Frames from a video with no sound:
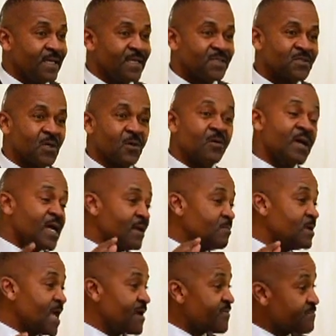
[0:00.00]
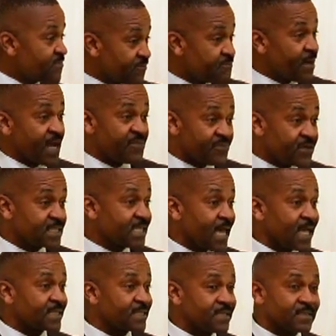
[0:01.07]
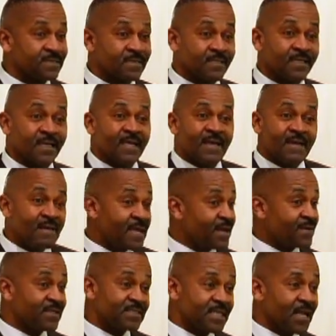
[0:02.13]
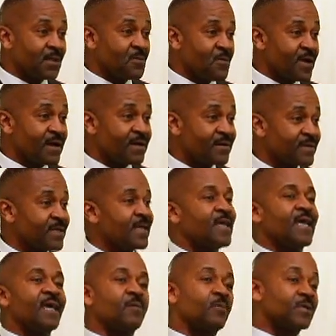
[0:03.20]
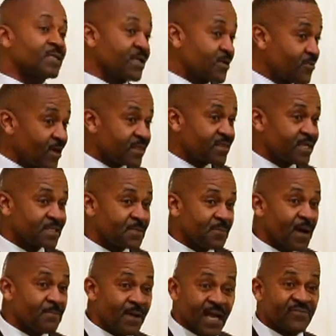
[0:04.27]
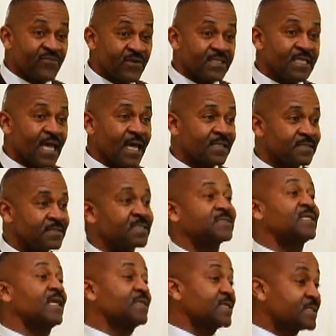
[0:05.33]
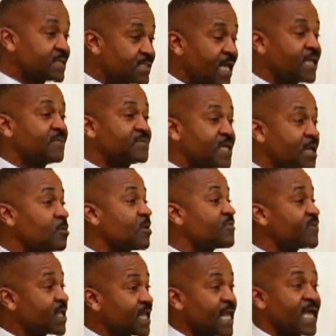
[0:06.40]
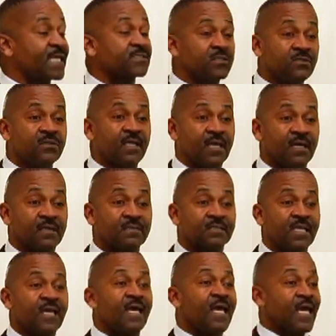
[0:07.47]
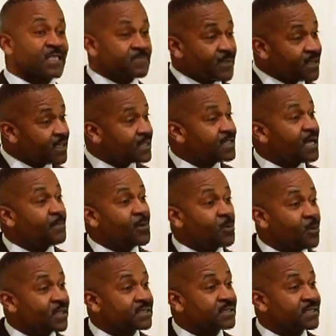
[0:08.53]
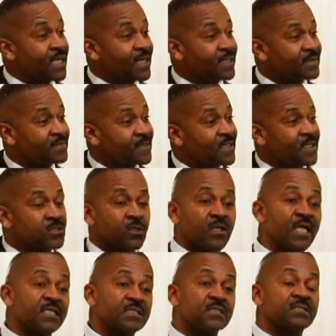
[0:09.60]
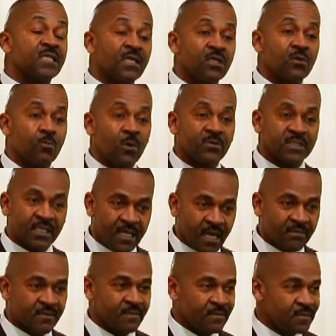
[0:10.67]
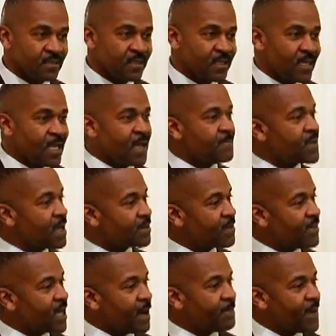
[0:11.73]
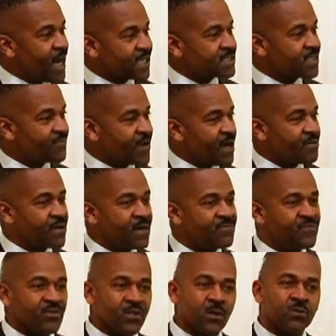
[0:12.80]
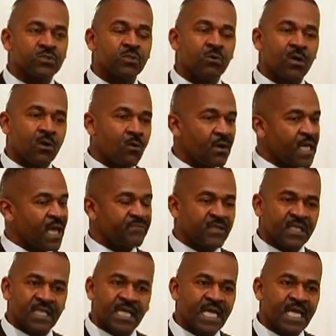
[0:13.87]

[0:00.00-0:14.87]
So we have My Free Taxes here in Delaware, and one of the great things about My Free Taxes is that the state of Delaware for the last 2 years has been the number one state. So let us continue to work together and be able to make a positive outcome for those who are going after the